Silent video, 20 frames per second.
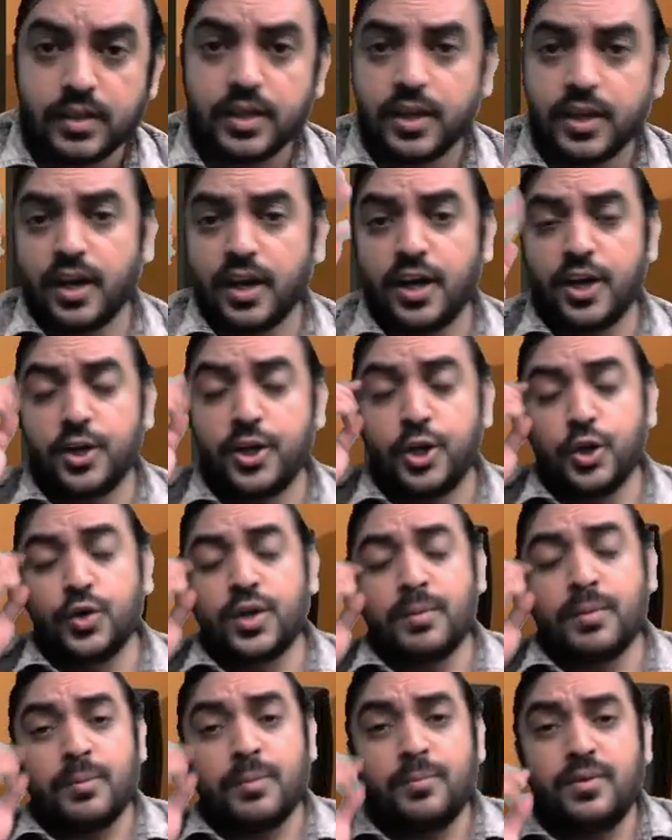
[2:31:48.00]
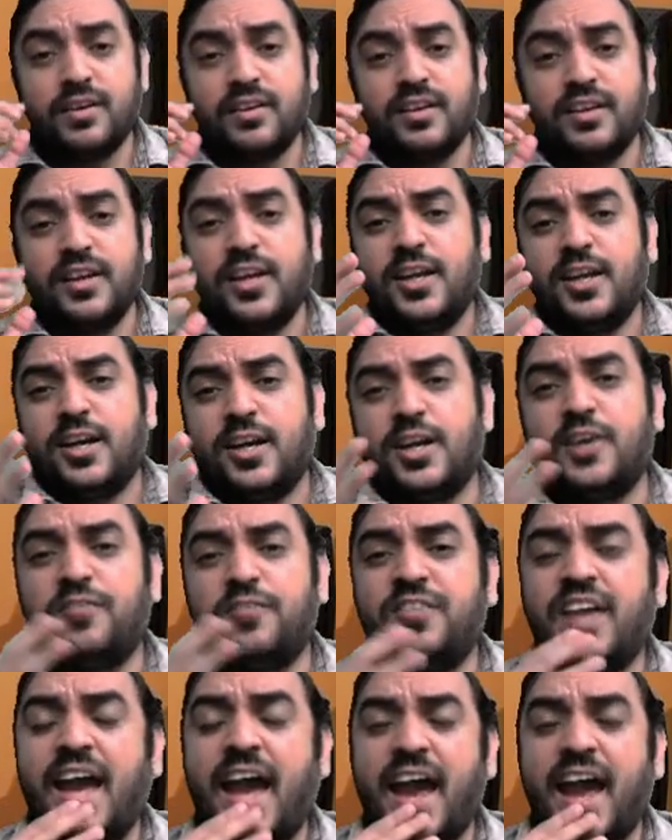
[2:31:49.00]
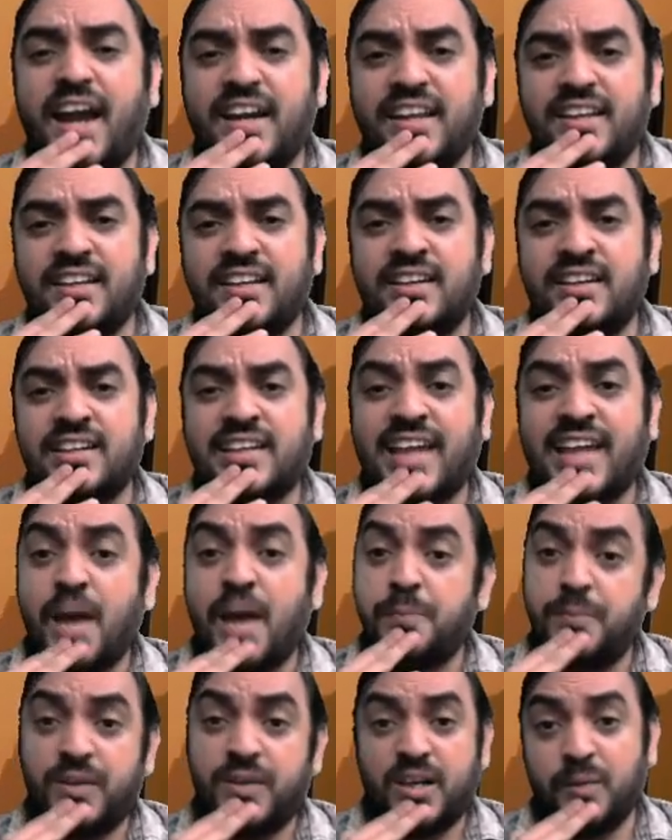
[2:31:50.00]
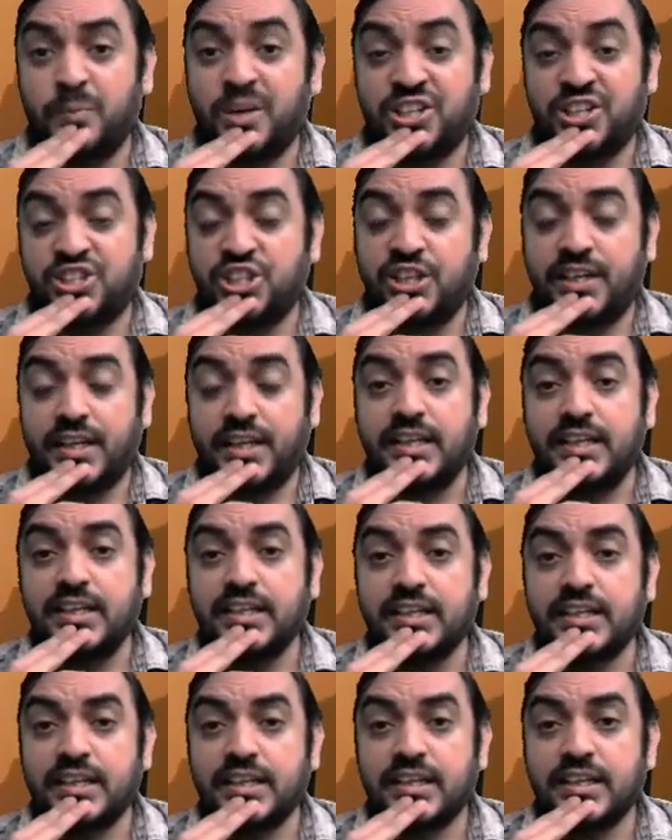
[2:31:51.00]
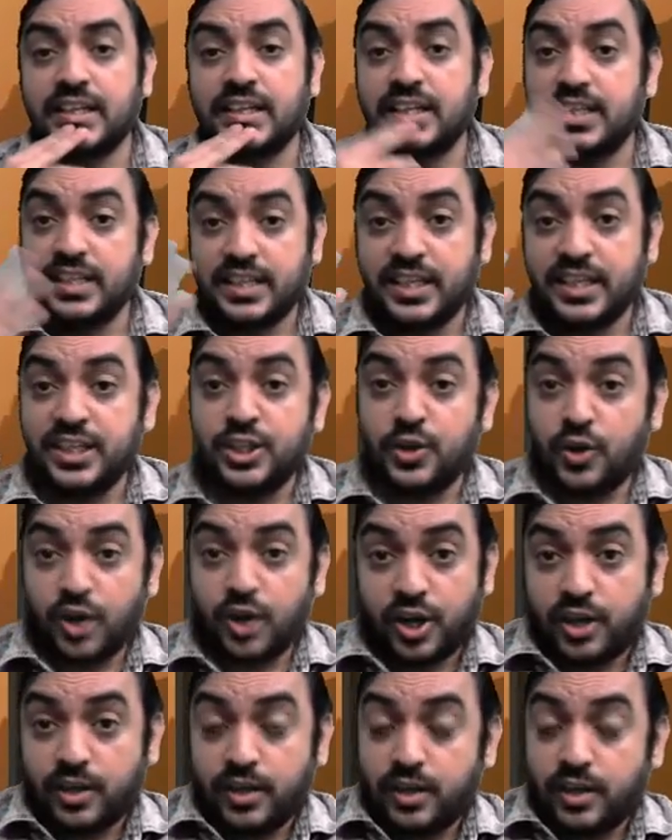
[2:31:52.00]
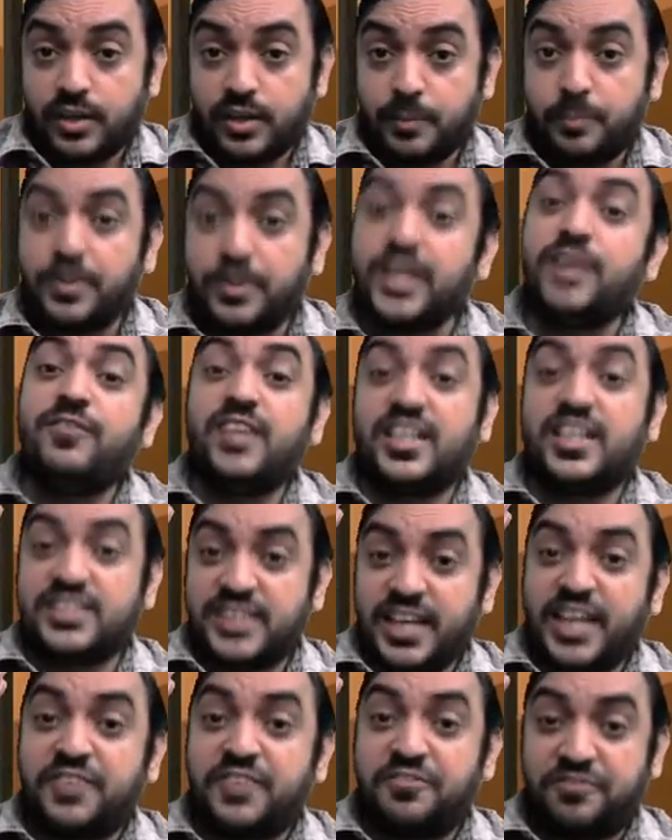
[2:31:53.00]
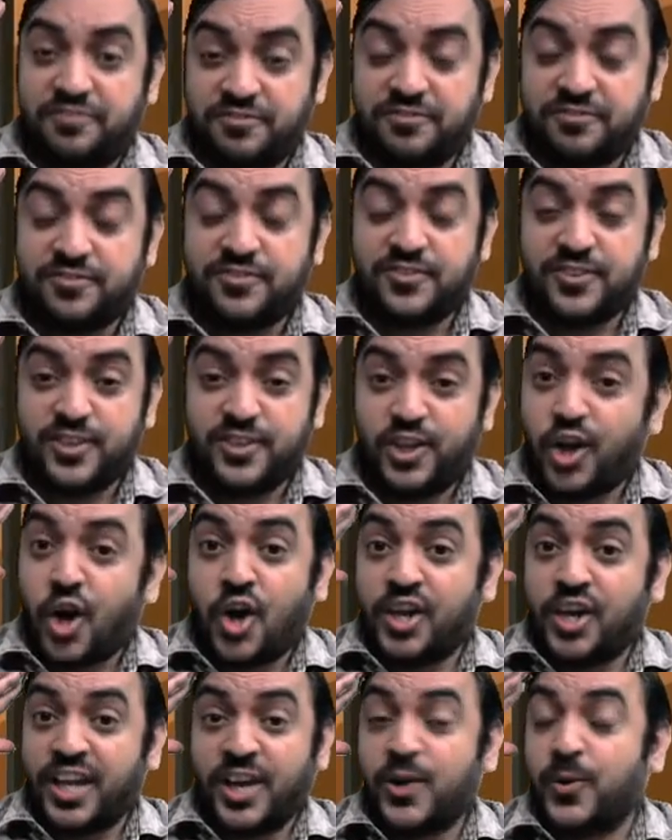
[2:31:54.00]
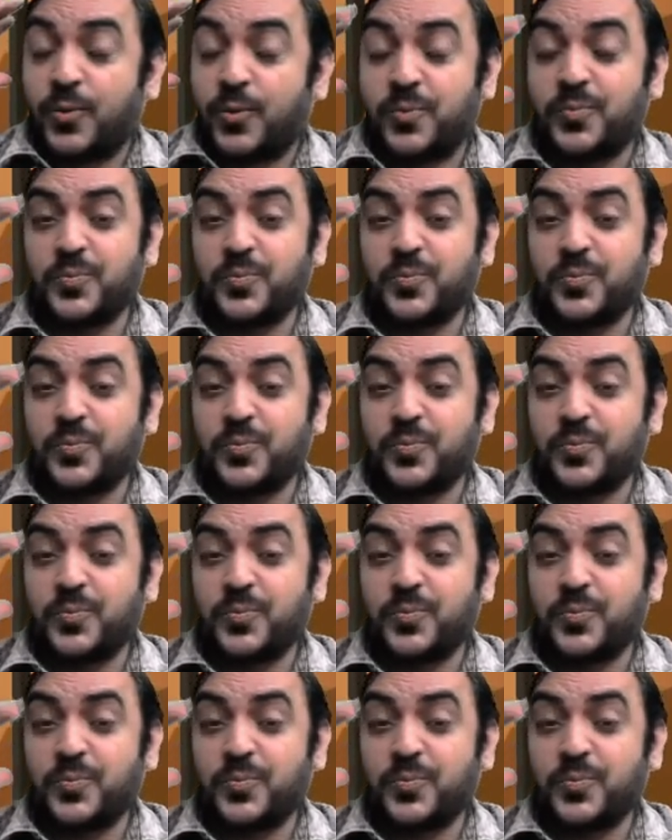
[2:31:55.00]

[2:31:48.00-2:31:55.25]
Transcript: uh, do you remember uh, we had in uh, capital budgeting in your previous life long ago